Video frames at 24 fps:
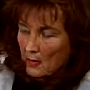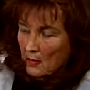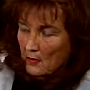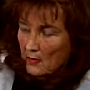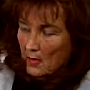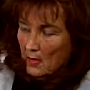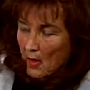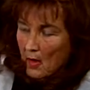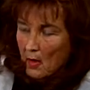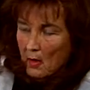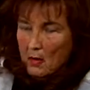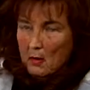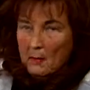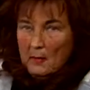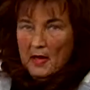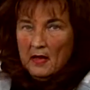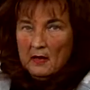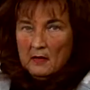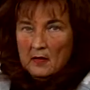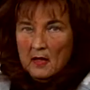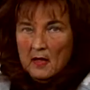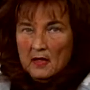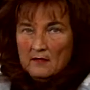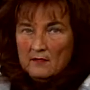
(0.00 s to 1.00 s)
learn all
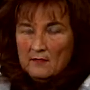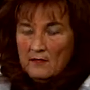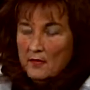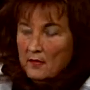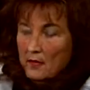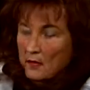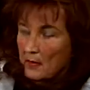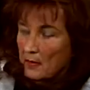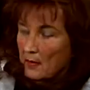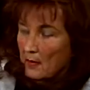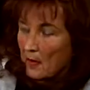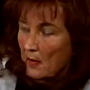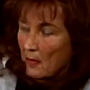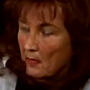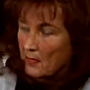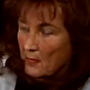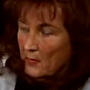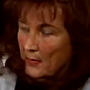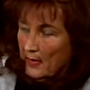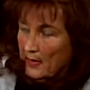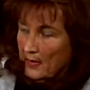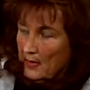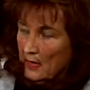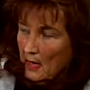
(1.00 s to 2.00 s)
about LifeVille and all the
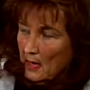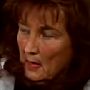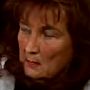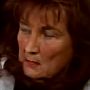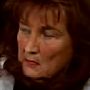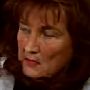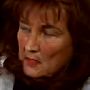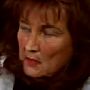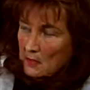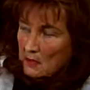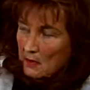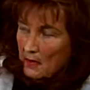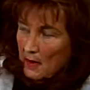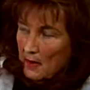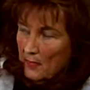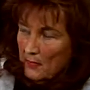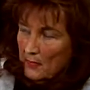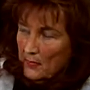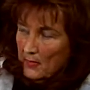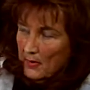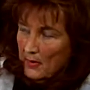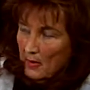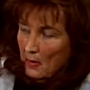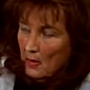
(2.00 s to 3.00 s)
great games that are
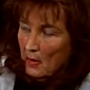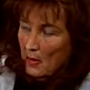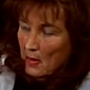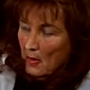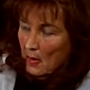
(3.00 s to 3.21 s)
out there.